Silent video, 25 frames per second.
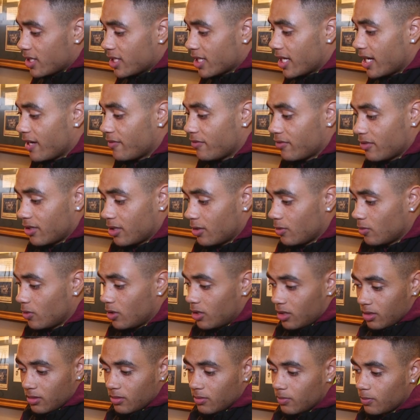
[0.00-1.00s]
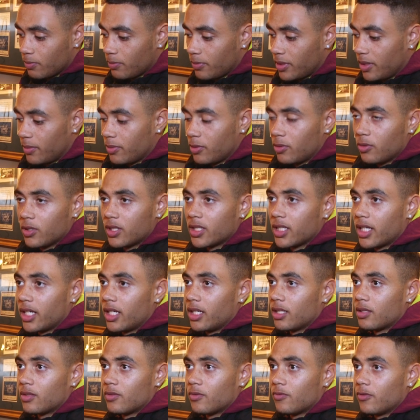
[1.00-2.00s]
together in what people would say
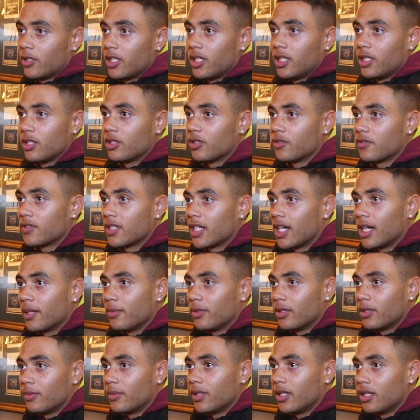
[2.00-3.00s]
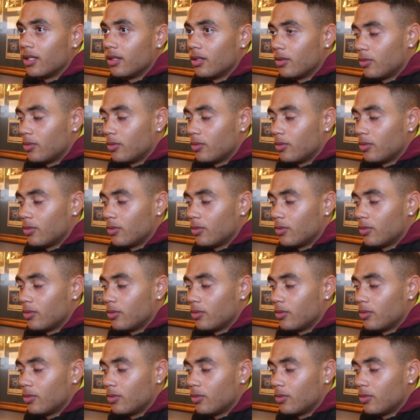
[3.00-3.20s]
is a really tough time at the minute in